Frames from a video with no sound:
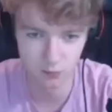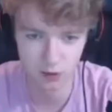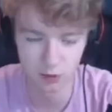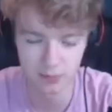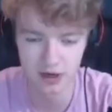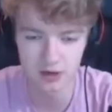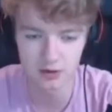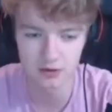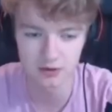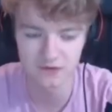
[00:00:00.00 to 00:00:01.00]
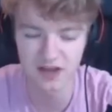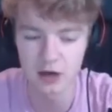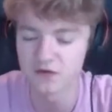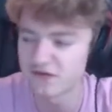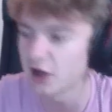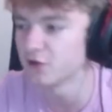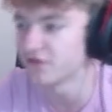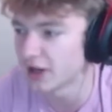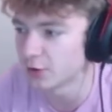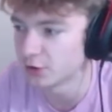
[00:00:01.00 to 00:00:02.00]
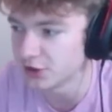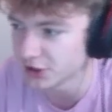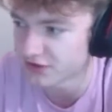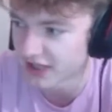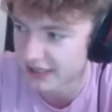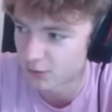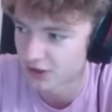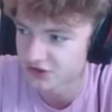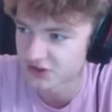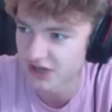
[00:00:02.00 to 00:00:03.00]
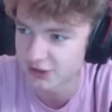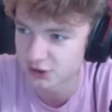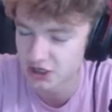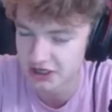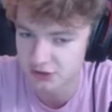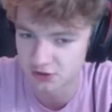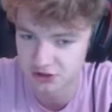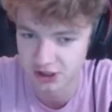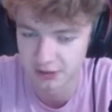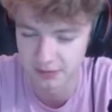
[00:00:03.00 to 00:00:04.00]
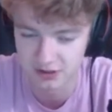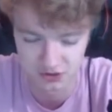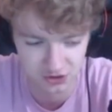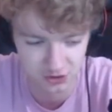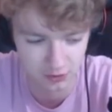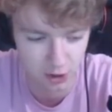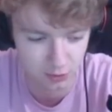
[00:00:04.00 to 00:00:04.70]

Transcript: Gilbert, Phil, who do you think it was? Because I usually trust you because you're old.